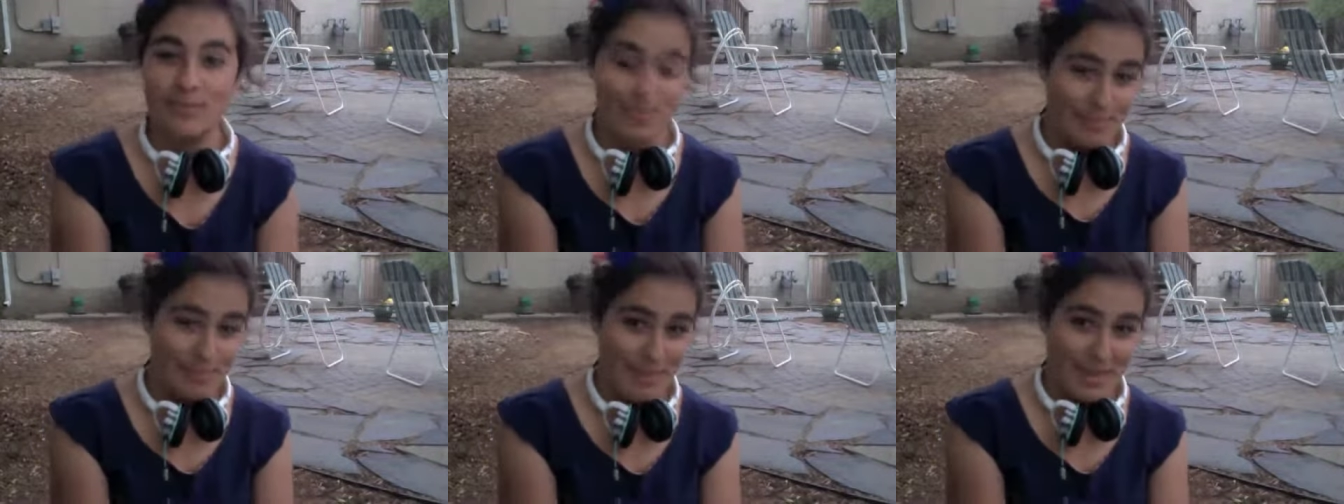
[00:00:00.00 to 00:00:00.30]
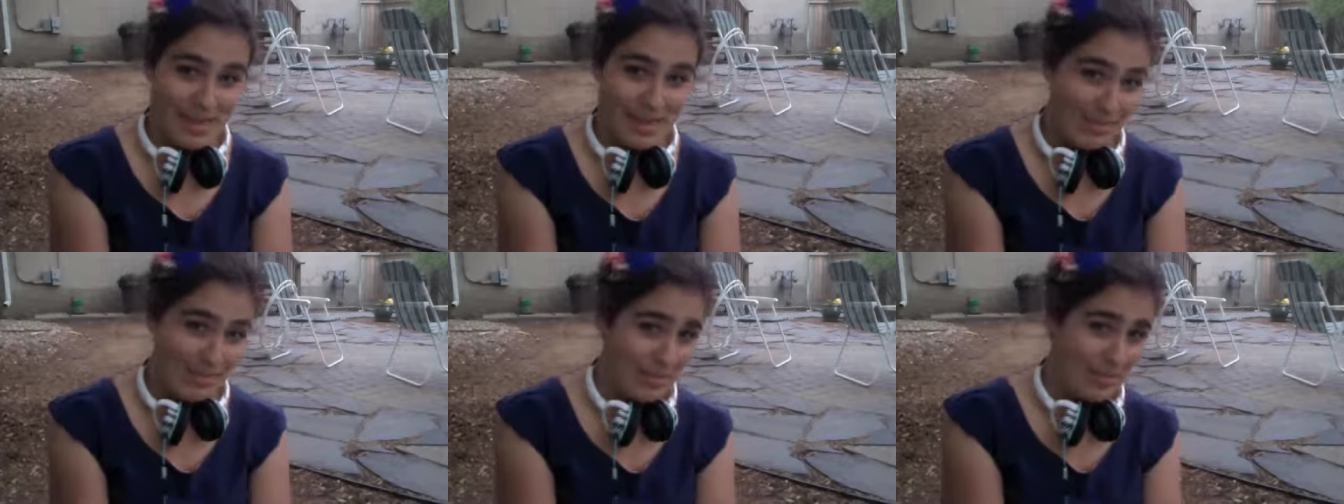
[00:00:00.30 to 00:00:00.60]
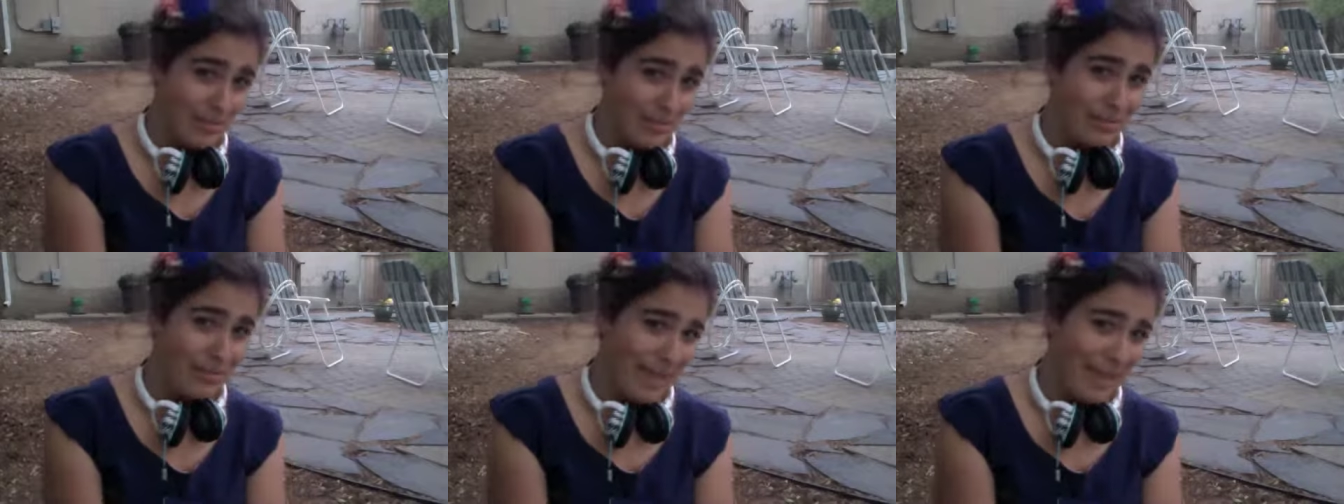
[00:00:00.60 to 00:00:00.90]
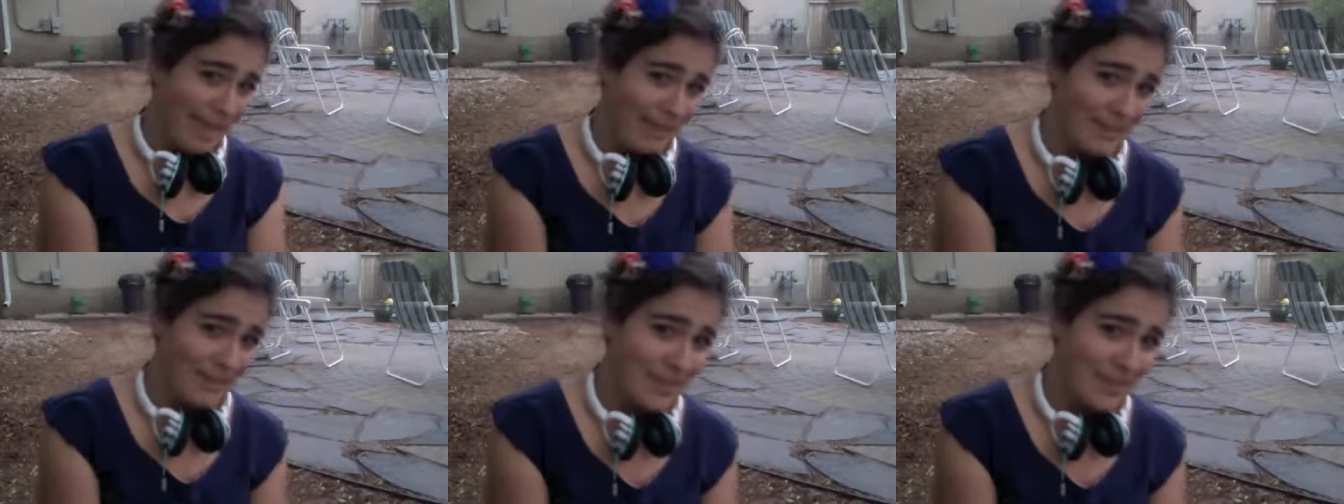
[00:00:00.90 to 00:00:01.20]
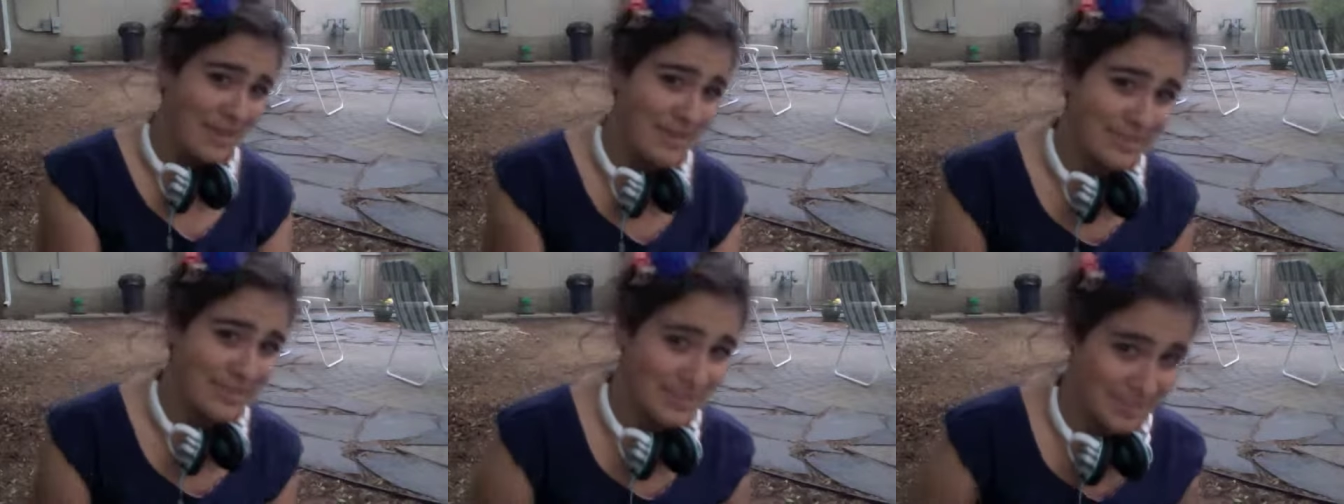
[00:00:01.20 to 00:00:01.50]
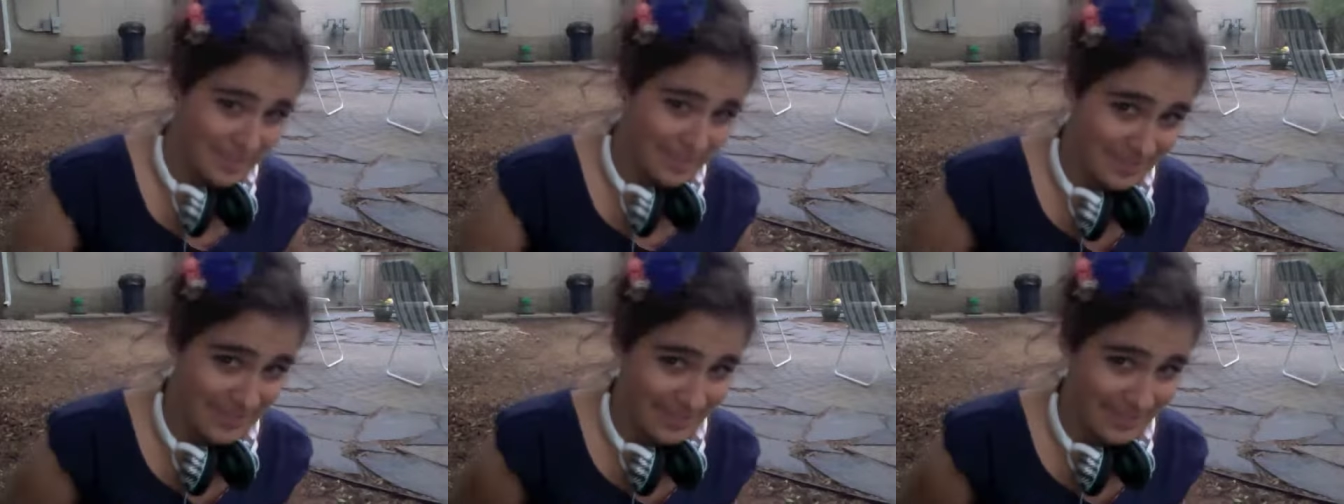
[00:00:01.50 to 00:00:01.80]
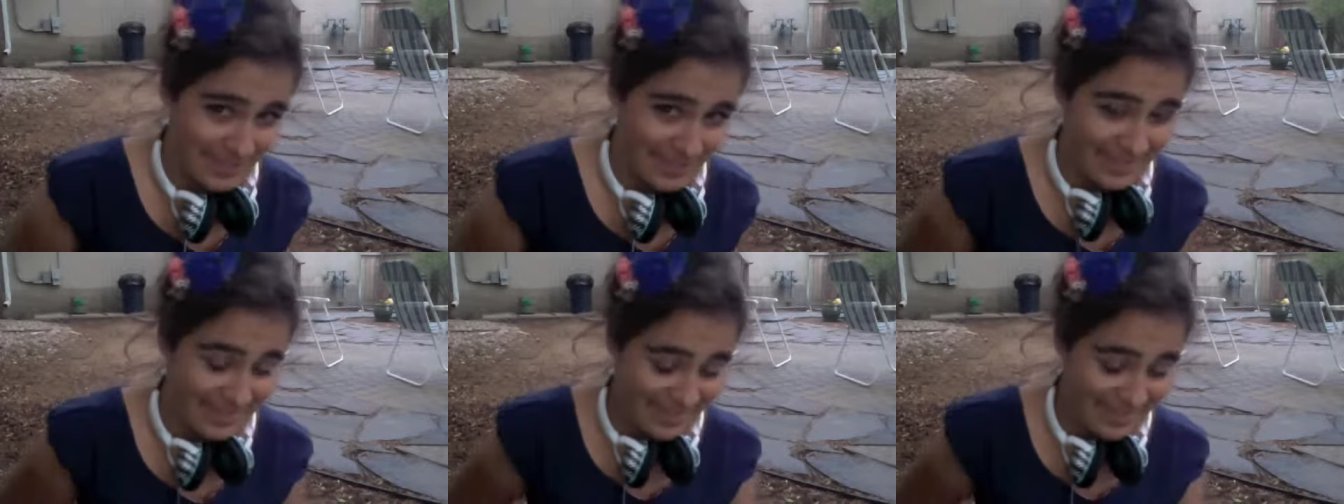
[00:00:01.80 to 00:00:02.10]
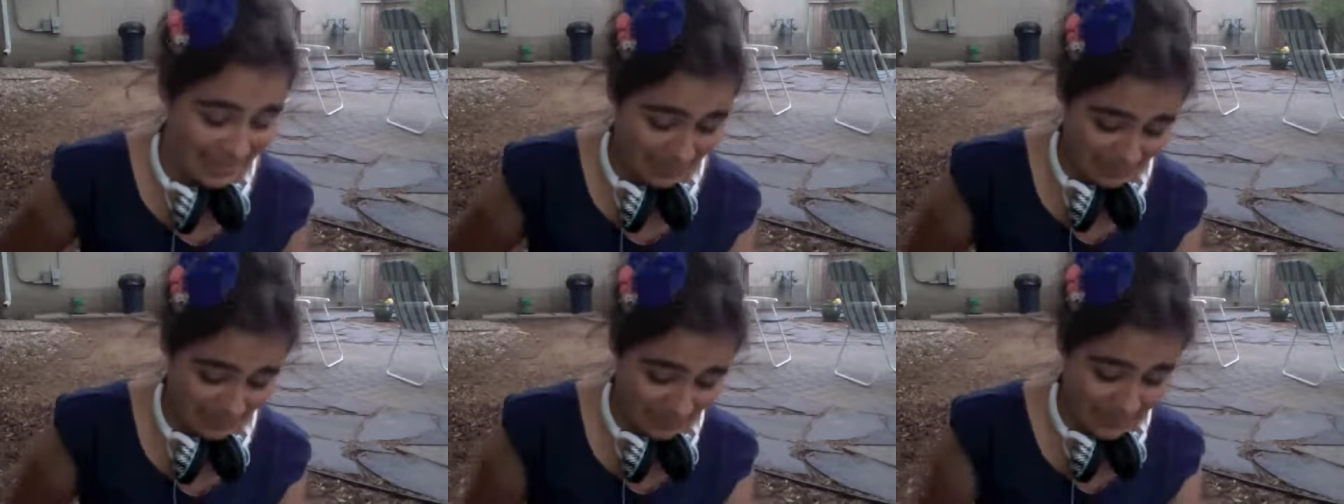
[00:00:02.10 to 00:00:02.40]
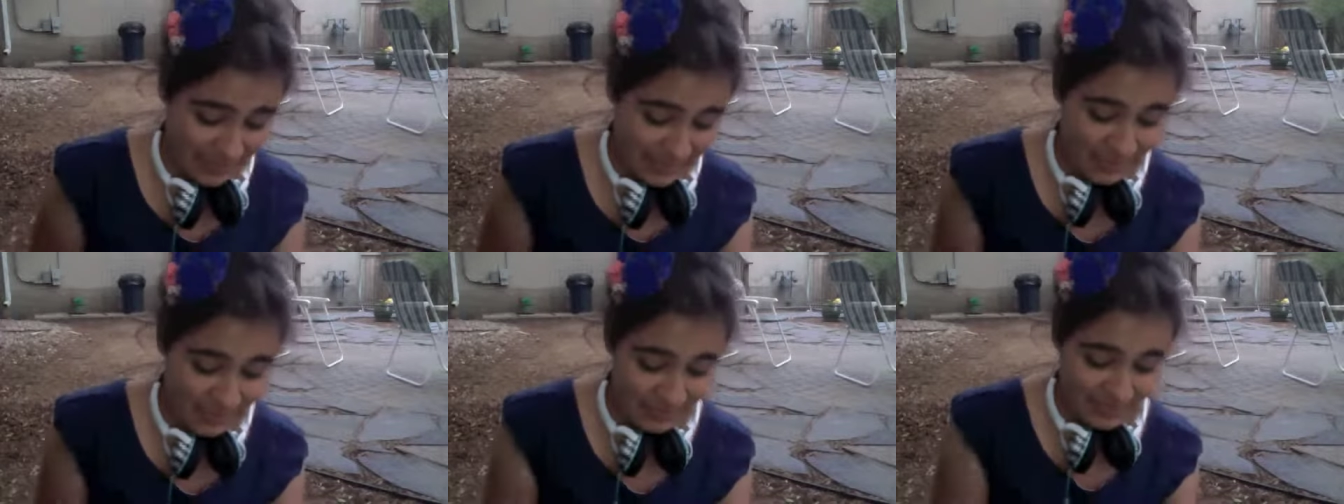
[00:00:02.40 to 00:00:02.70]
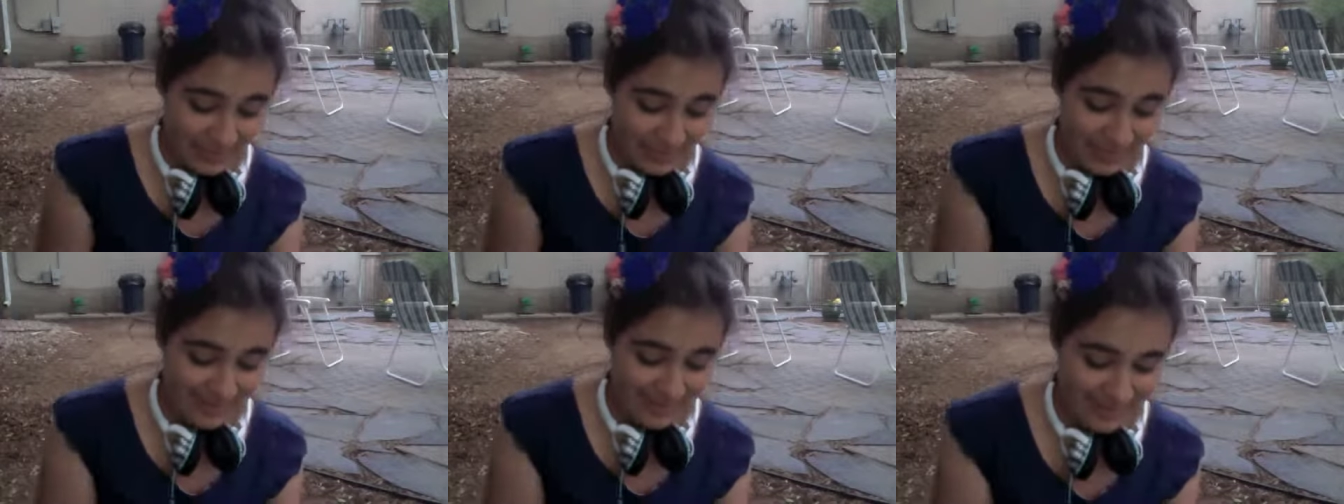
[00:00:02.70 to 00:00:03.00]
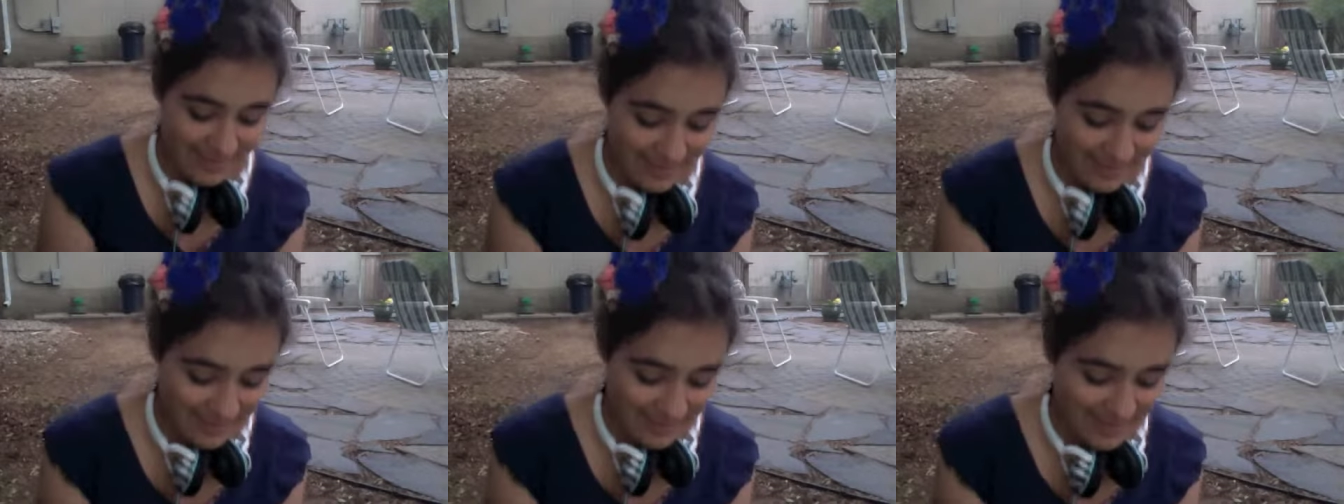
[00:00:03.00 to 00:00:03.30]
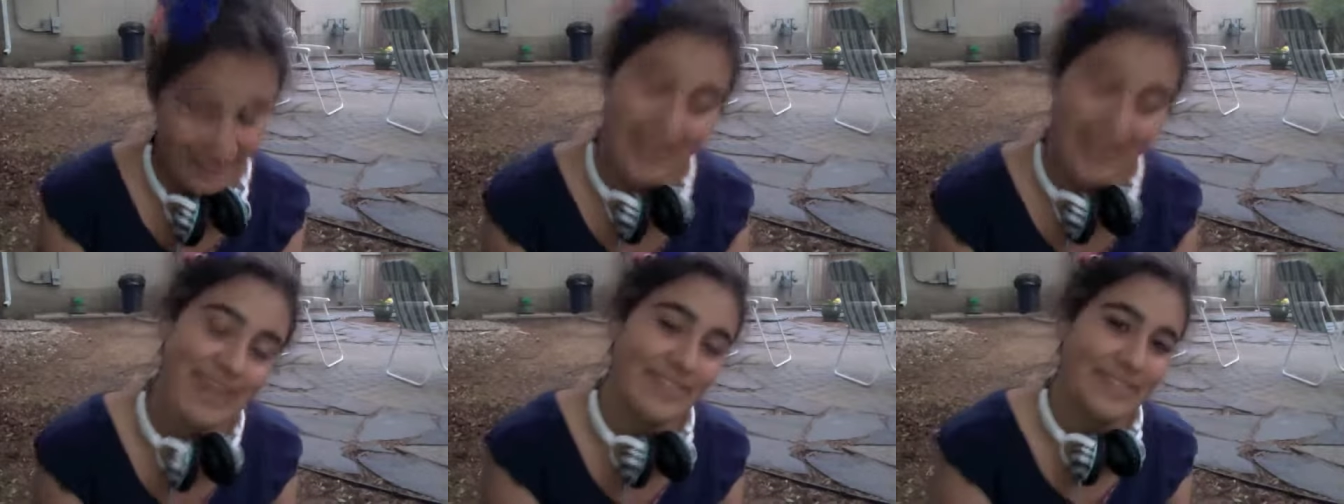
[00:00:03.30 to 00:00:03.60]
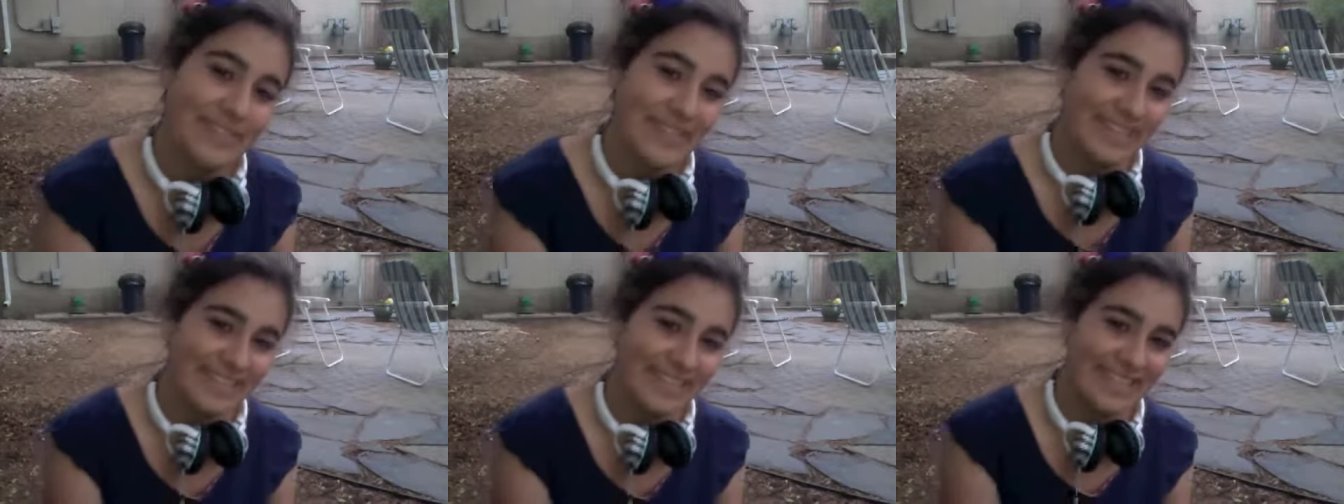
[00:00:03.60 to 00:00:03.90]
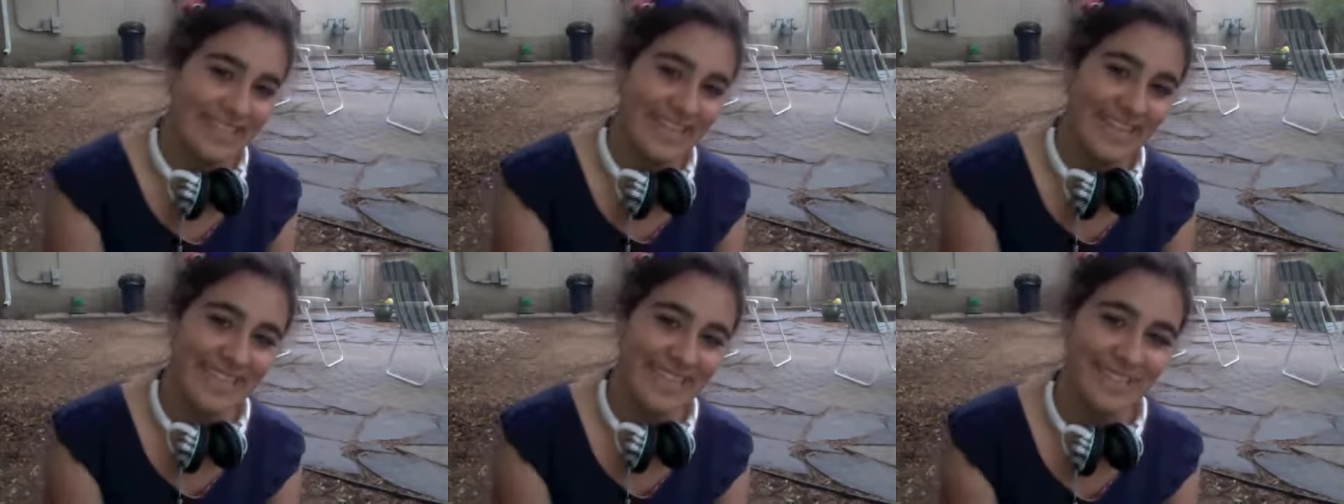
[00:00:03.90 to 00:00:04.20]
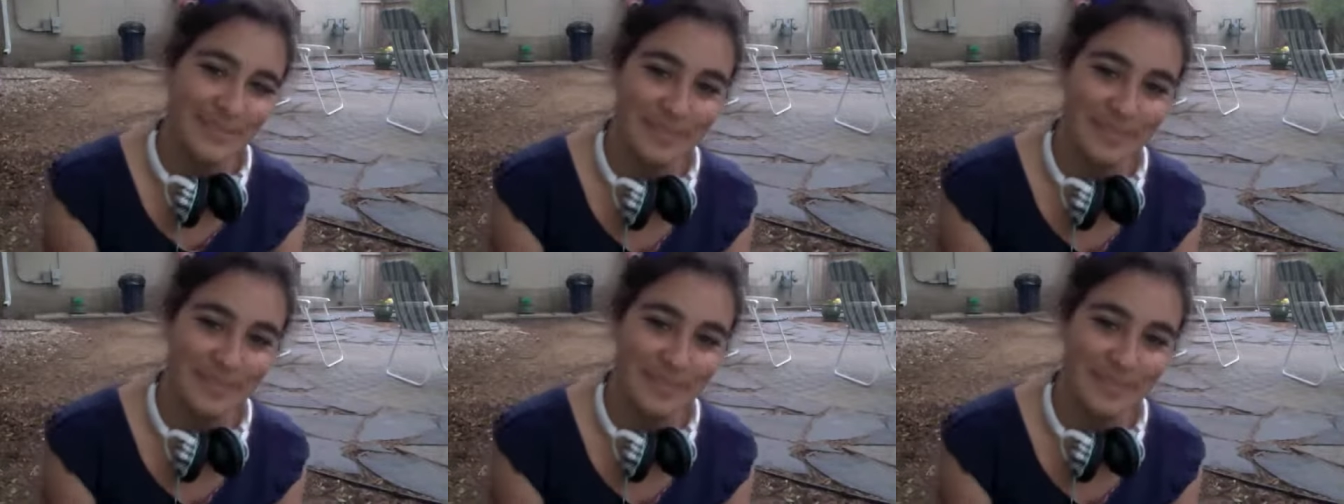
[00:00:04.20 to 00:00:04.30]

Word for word: many people laugh at and think it's kind of funny, but it kind of is, I guess.